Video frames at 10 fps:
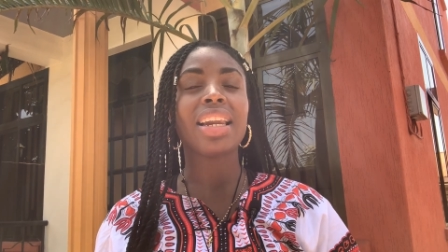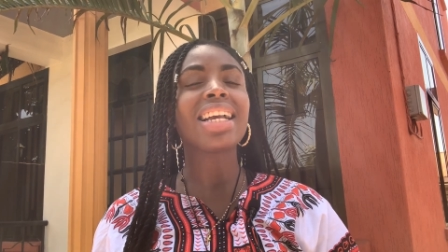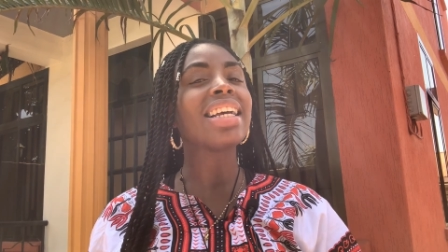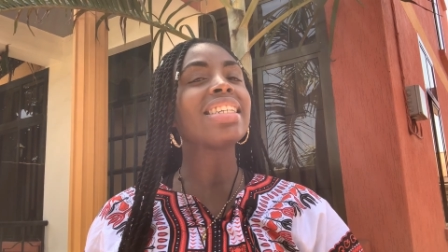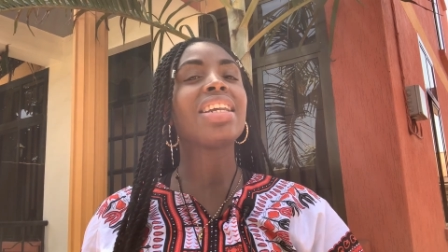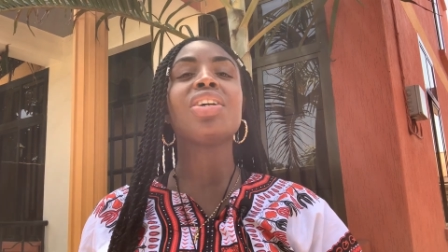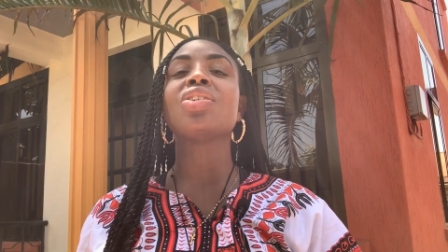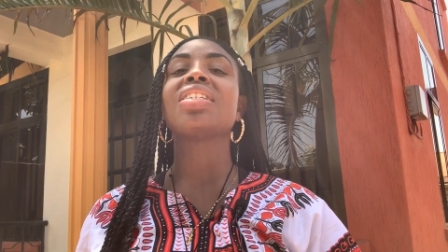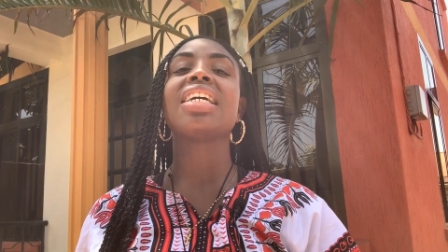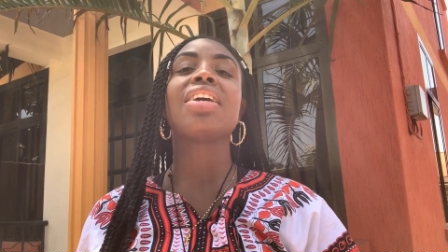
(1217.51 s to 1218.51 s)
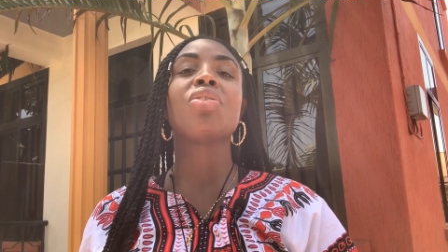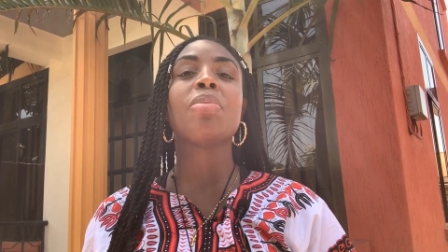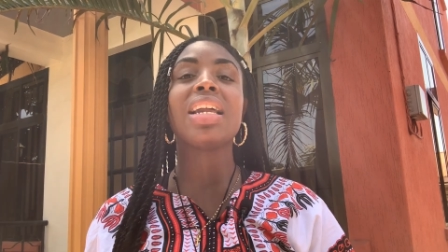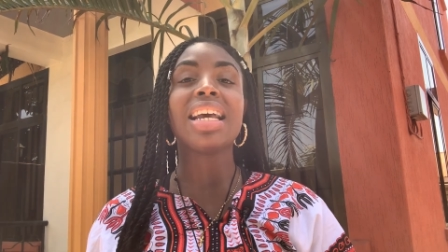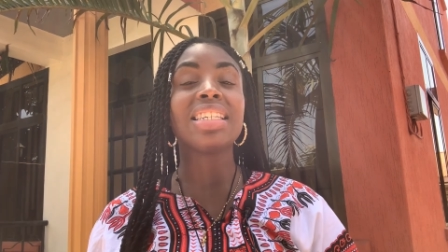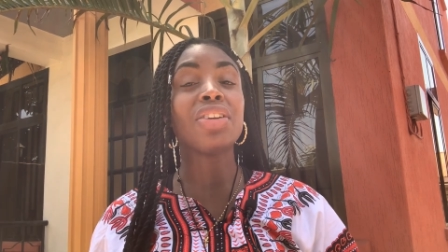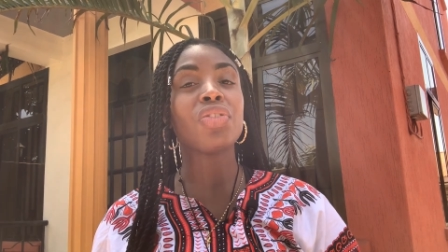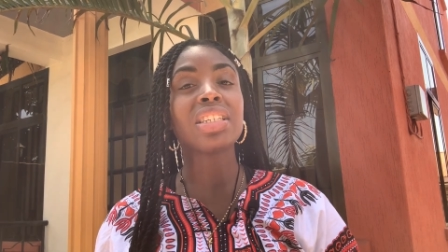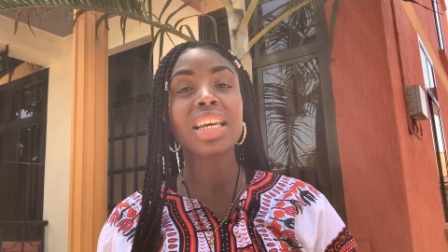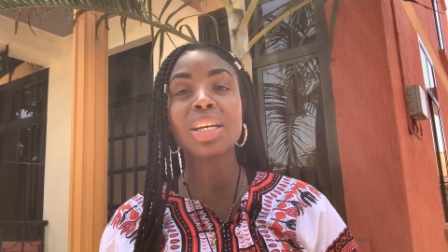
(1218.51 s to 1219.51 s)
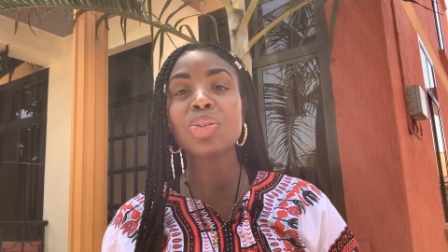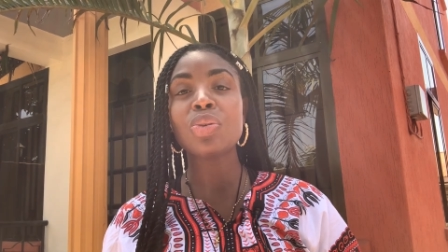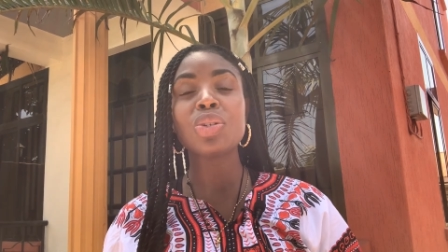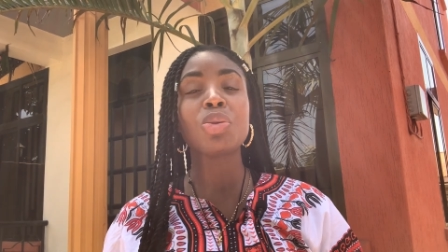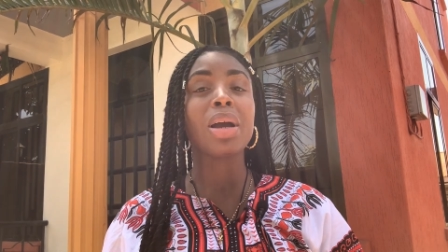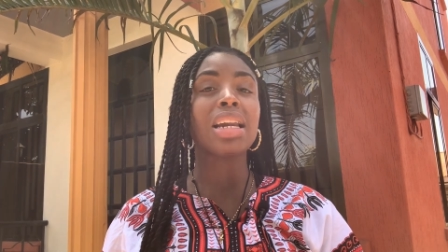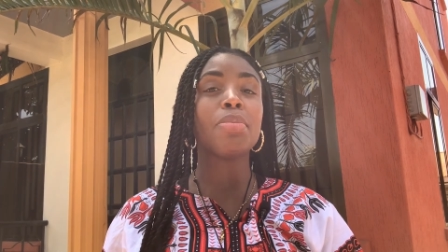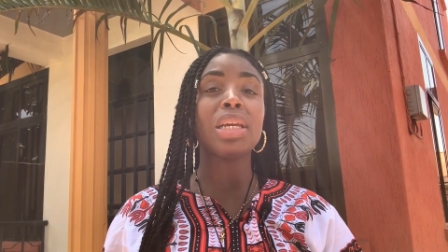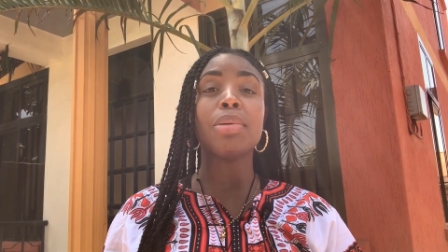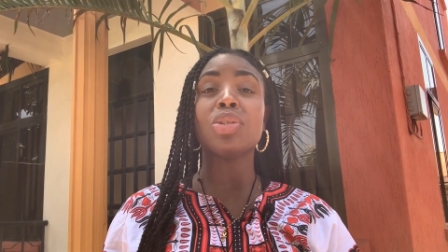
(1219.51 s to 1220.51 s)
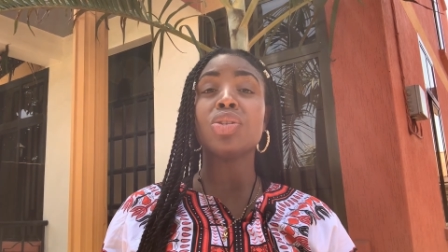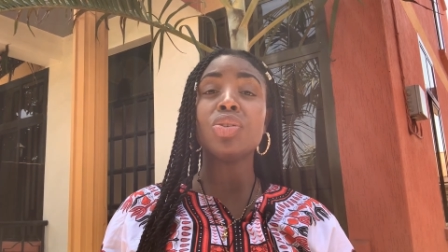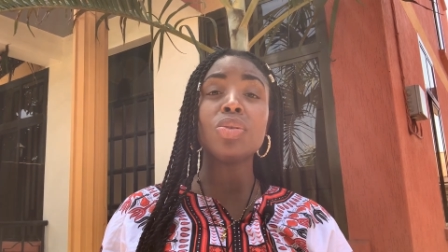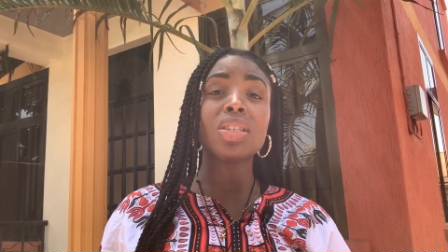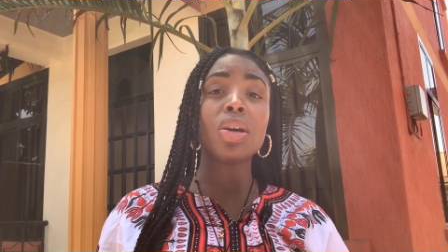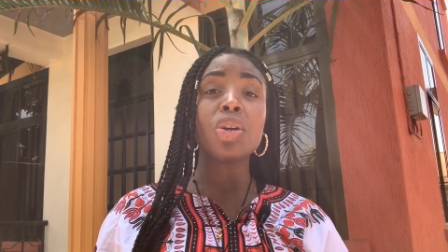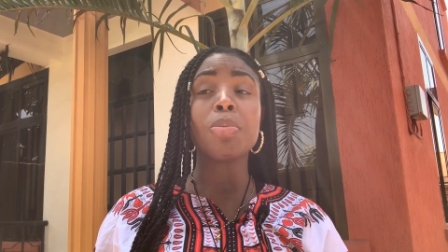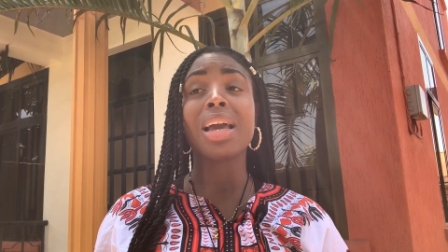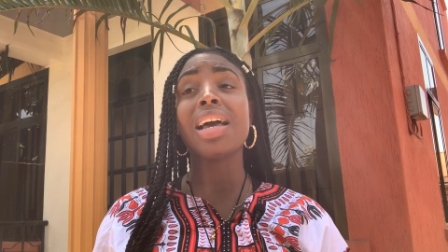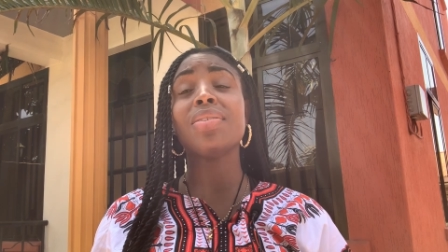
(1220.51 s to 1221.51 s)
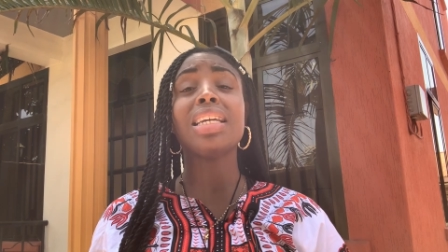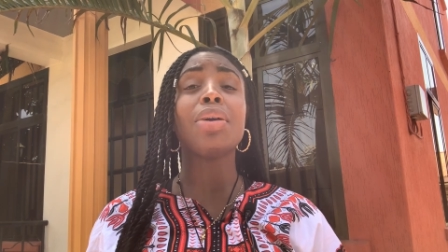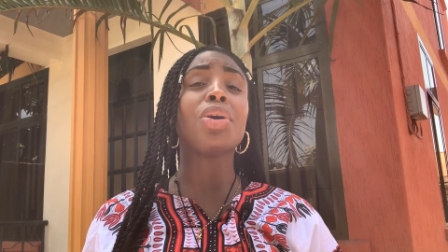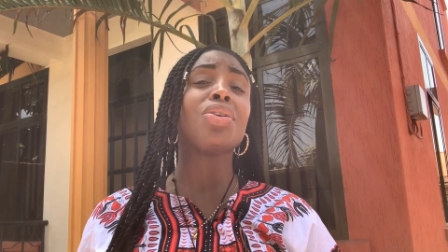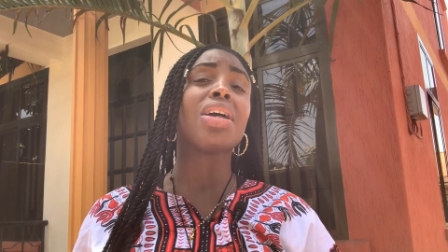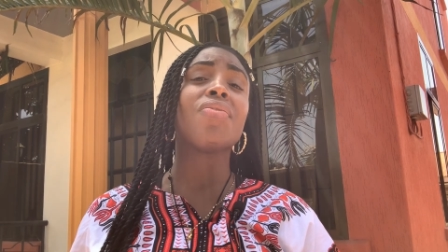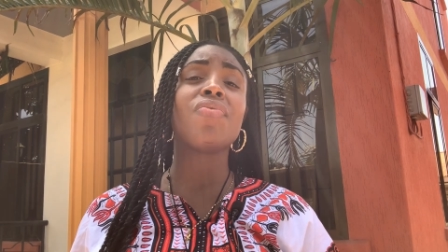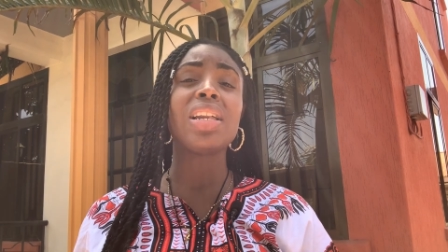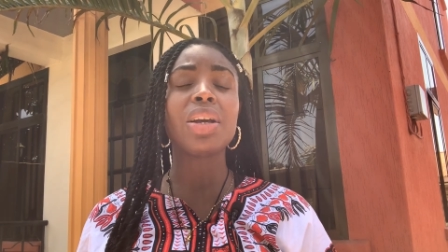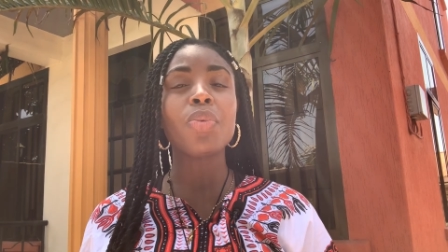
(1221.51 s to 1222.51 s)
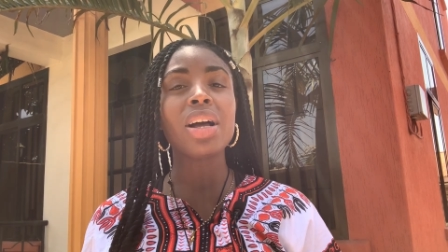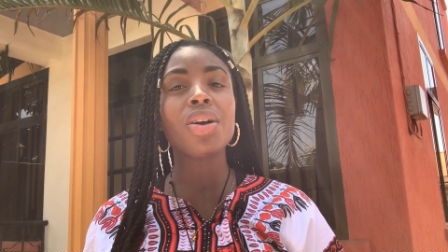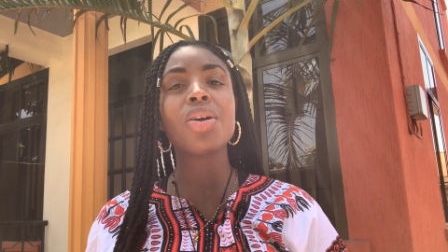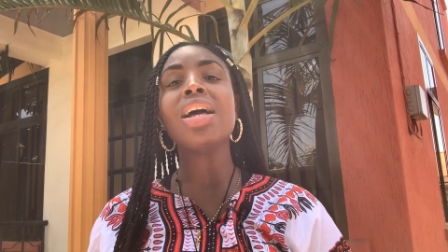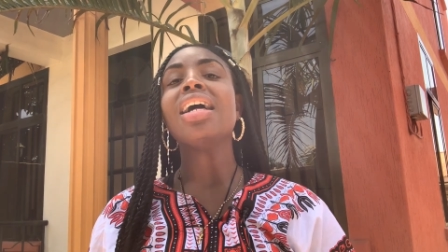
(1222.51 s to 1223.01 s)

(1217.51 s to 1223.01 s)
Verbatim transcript: Like I said, I understand everybody has different schedules. You might not be able to do so. You might have a day where you're not feeling well.